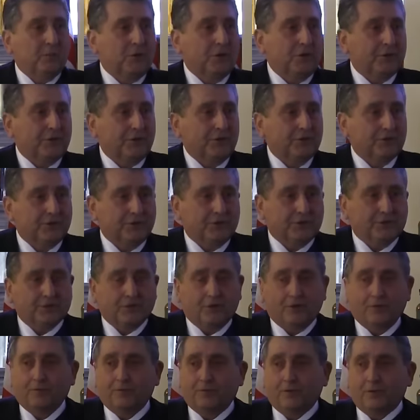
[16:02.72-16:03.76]
workers and
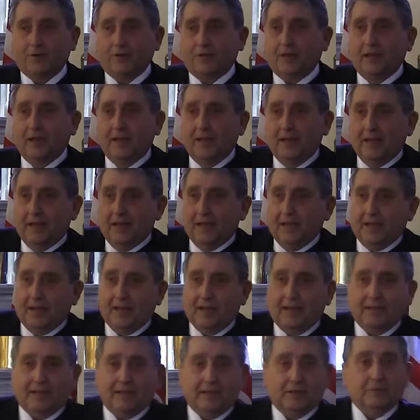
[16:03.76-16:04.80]
so forth.
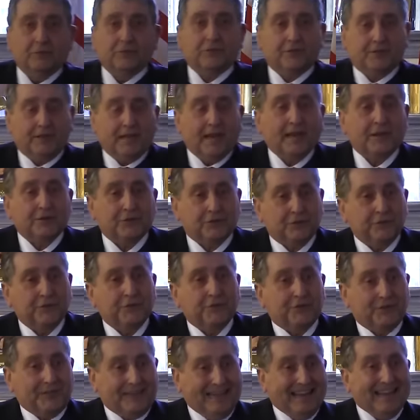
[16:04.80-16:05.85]
And I was
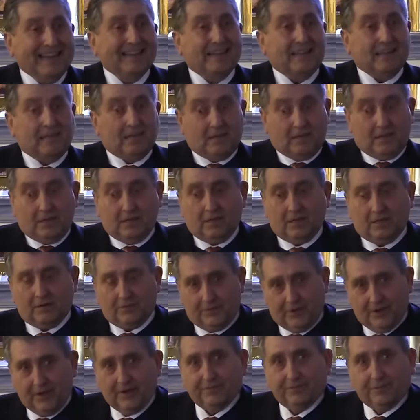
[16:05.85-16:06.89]
actually standing on the
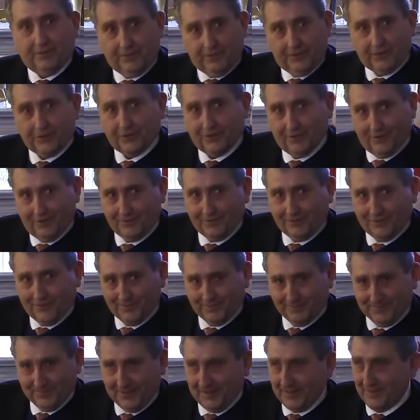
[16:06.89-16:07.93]
grave of the
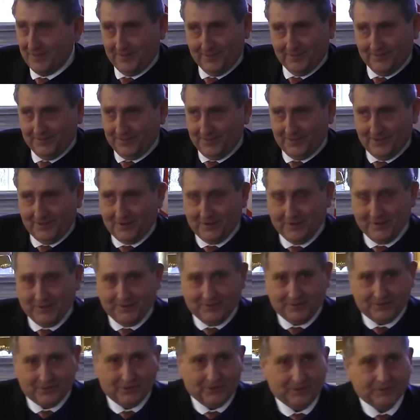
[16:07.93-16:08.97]
children. I didn't even know
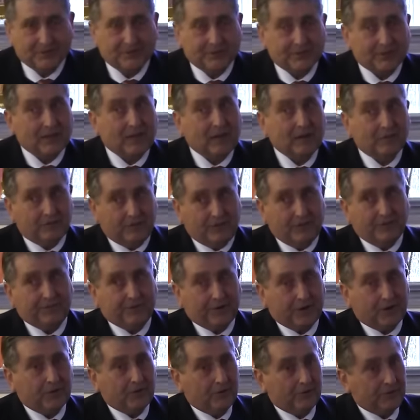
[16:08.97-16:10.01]
it. So, this is how
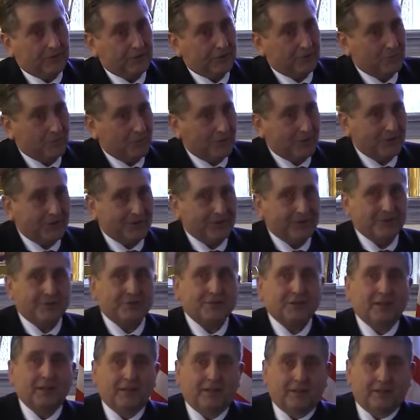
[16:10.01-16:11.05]
difficult this work
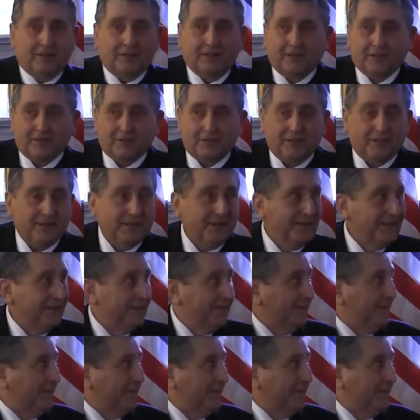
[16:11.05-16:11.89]
is. Next slide.